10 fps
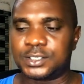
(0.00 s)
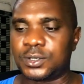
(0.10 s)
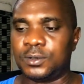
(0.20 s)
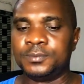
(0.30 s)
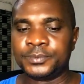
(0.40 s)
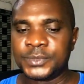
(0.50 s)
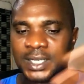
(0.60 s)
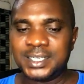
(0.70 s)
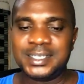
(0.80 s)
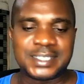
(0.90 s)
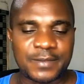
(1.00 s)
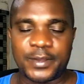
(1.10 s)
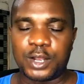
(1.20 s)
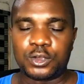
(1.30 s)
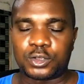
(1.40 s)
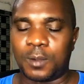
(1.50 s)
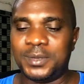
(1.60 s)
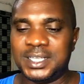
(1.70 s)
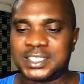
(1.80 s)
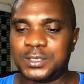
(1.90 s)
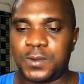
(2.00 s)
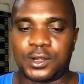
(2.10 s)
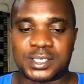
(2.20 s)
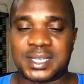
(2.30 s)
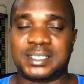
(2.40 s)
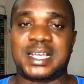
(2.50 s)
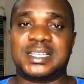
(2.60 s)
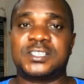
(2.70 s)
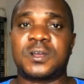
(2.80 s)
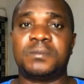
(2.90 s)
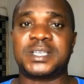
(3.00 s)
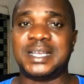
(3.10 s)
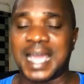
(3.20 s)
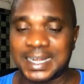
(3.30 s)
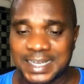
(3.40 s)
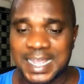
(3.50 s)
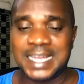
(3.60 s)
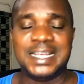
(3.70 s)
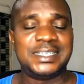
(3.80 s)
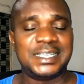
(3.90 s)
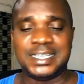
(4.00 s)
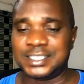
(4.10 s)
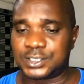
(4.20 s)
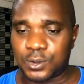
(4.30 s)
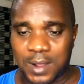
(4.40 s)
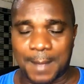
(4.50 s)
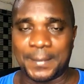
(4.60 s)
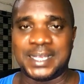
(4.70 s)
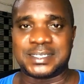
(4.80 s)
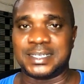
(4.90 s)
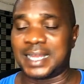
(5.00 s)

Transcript: So this is a very good community. We're just 3,000 something, and the energy is so amazing.